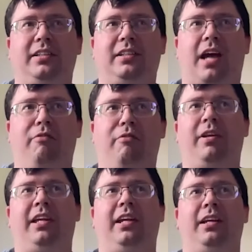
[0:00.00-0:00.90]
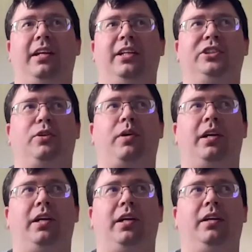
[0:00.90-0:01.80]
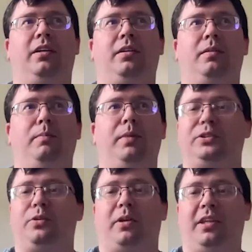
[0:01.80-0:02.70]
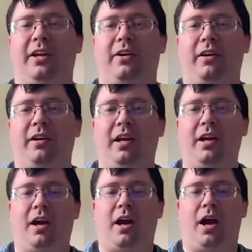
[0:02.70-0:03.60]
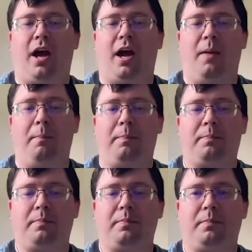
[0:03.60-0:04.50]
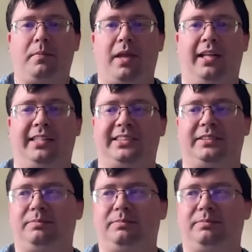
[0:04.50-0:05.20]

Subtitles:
really enjoy musical theater, and it's